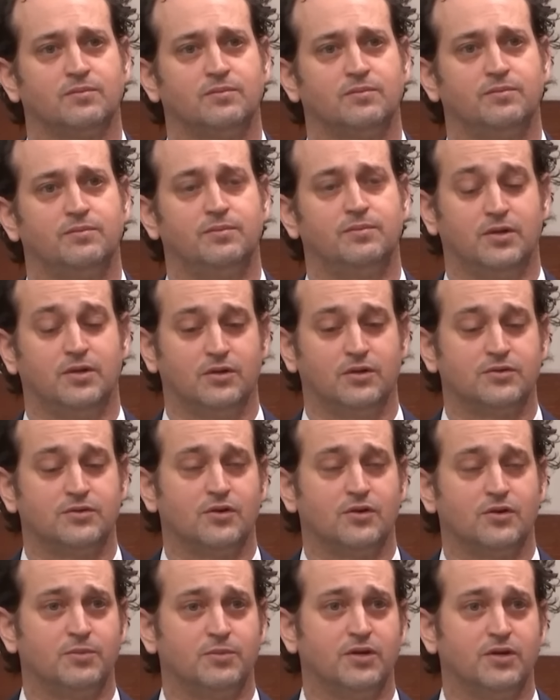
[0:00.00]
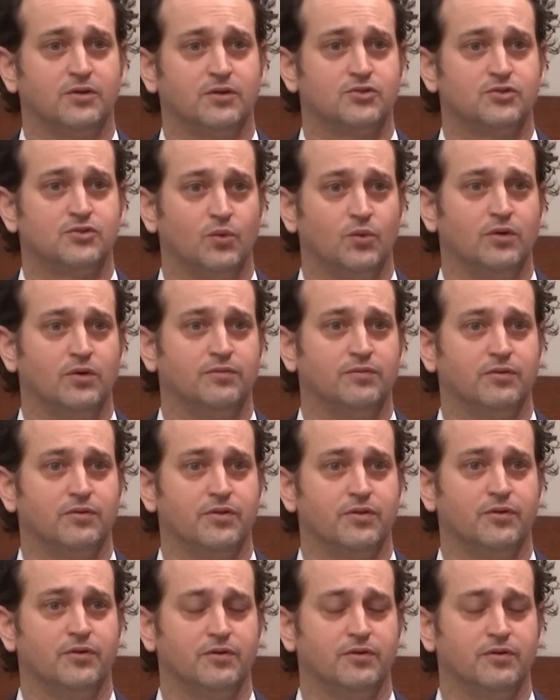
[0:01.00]
Because I was being extorted for
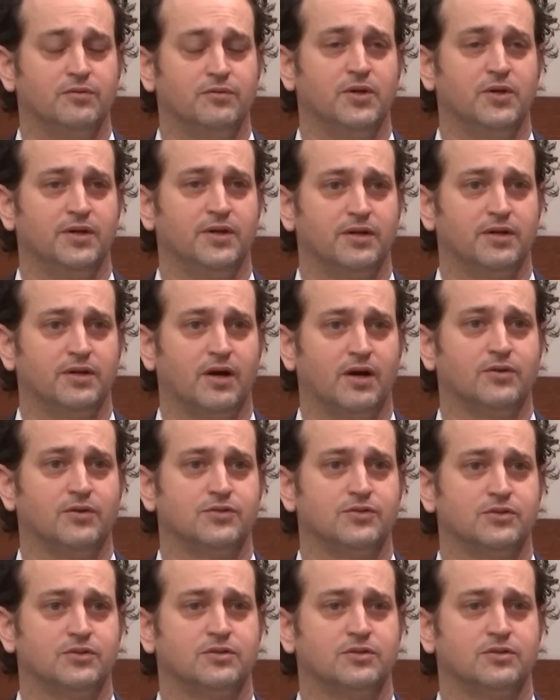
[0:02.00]
$250,000.